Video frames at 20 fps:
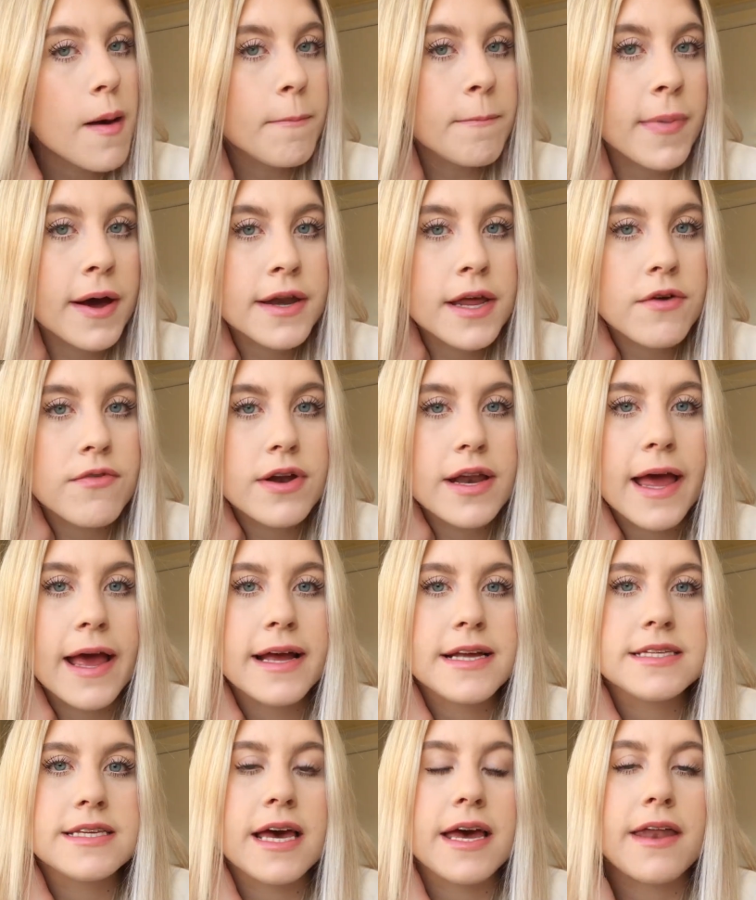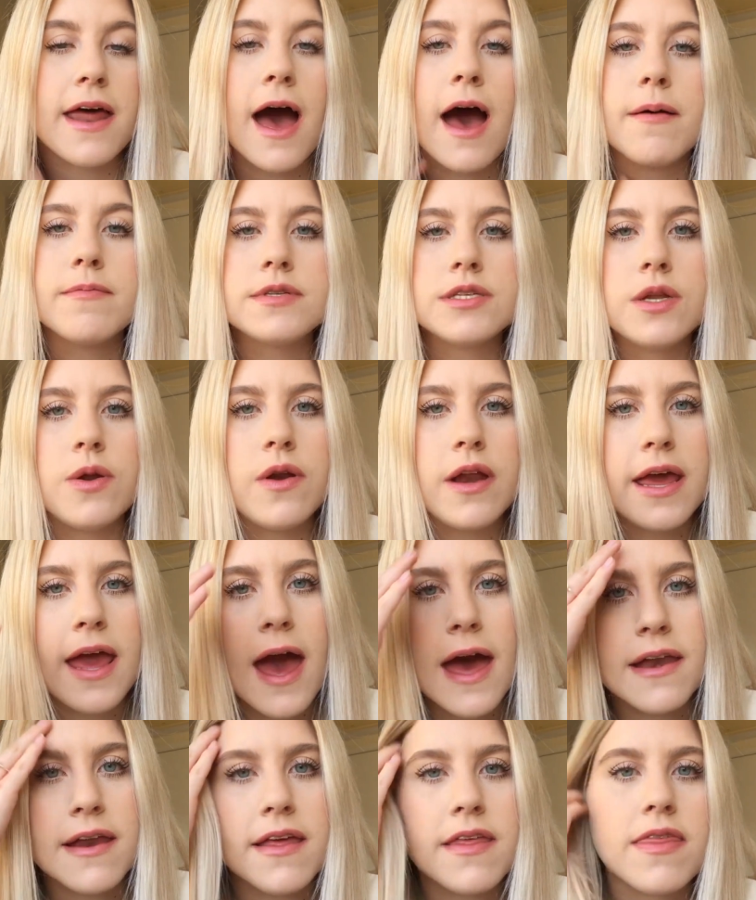money related, absolutely
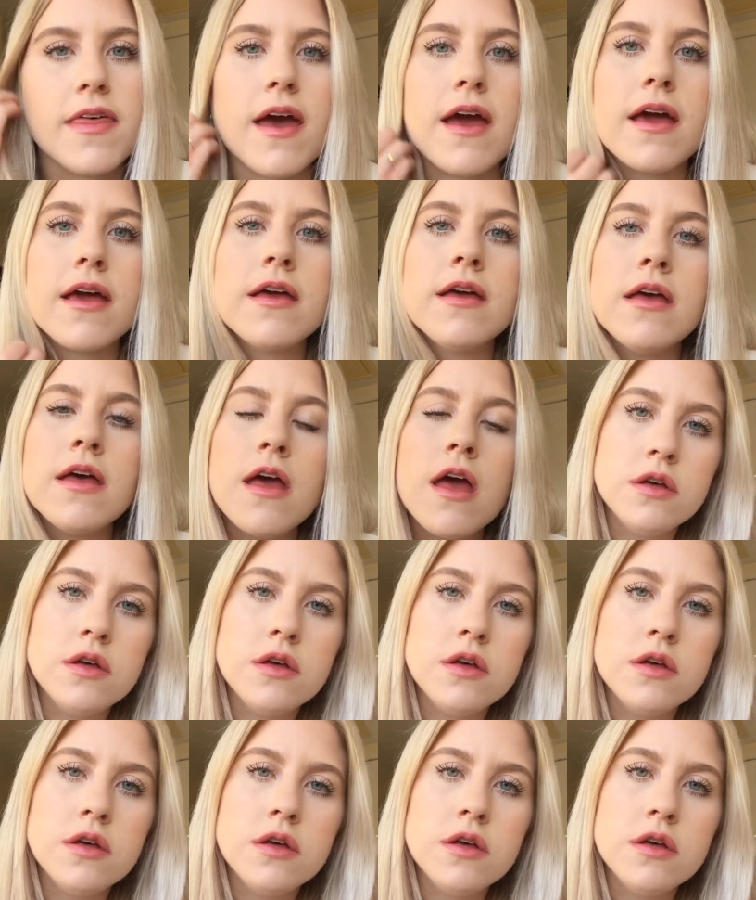anything.